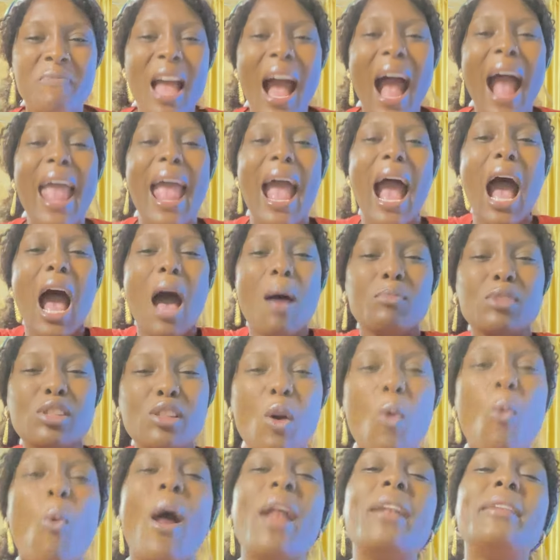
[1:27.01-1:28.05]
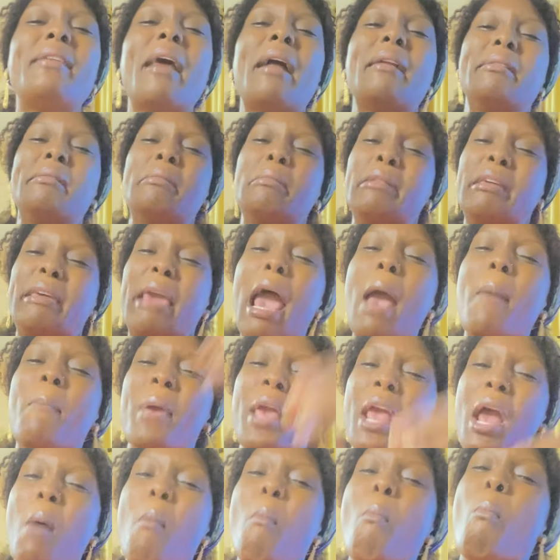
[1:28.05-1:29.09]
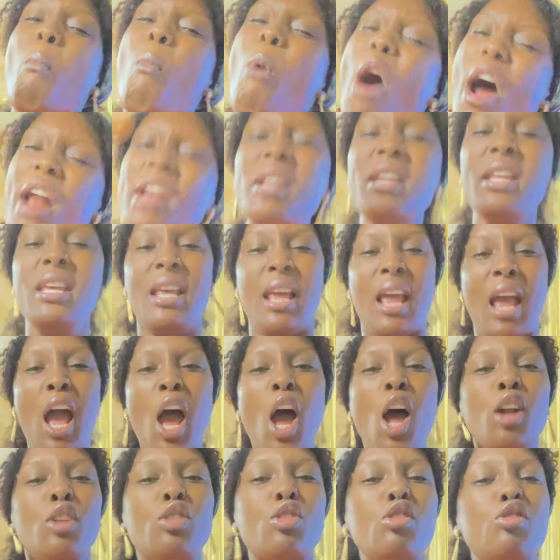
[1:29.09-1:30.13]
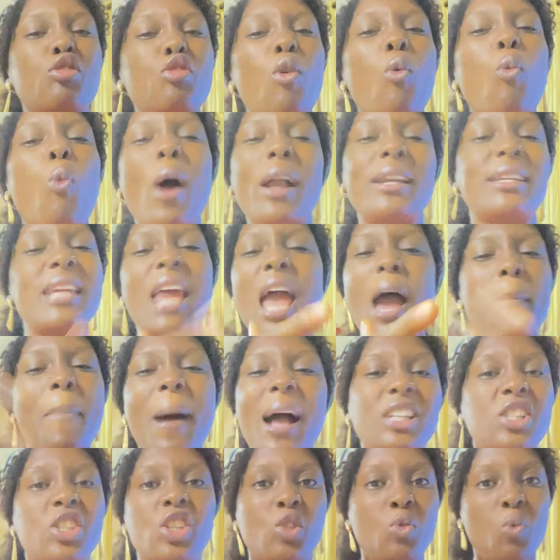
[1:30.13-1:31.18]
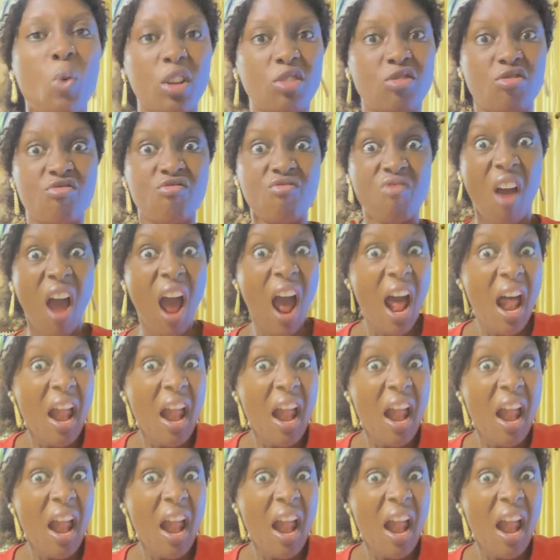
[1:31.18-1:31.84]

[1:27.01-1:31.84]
I am the one that gave him money to do whatever she's want to do.